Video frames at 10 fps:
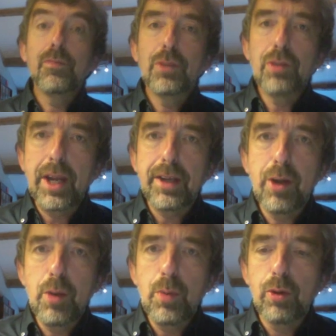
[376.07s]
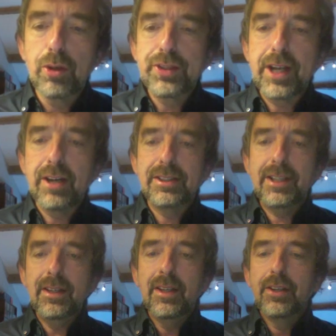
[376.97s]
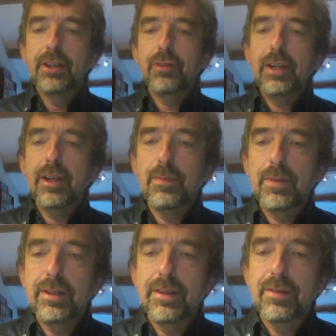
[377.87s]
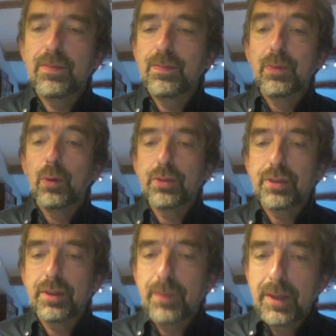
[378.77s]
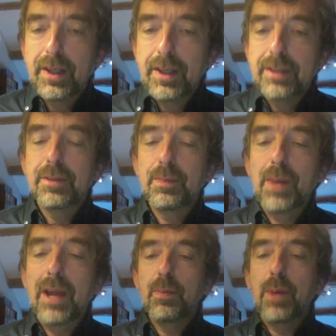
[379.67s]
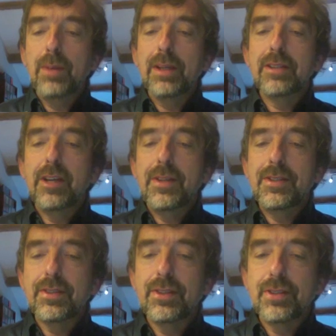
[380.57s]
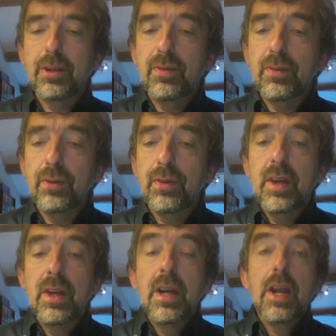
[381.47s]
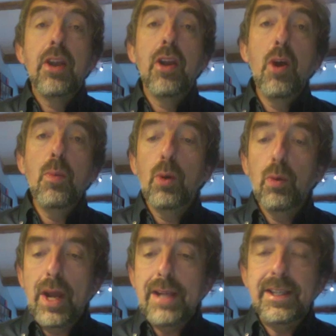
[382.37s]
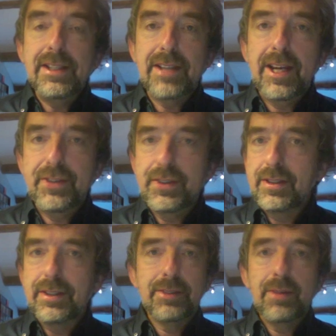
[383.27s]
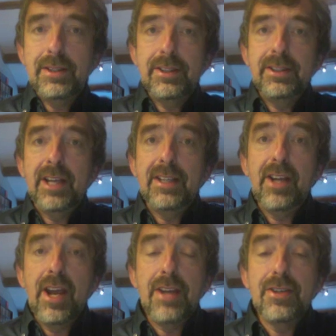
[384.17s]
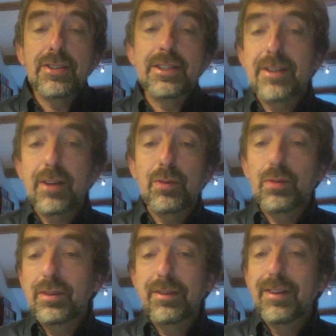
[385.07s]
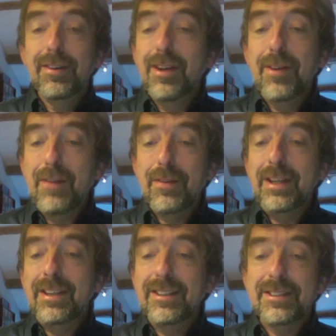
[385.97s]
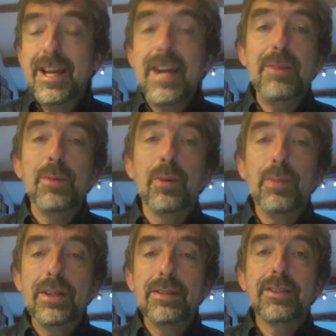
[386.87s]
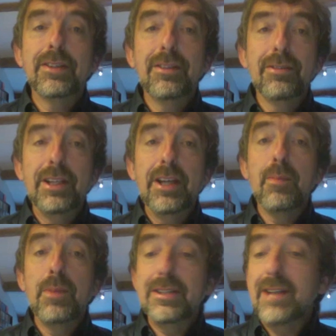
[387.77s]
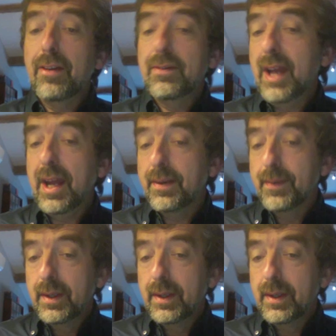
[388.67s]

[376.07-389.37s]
Great, no more austerity. The Greek government can afford to pay for public services and so forth. No more ratings agencies. The rating agencies don't have anything to say anymore because the Greek government is out of debt.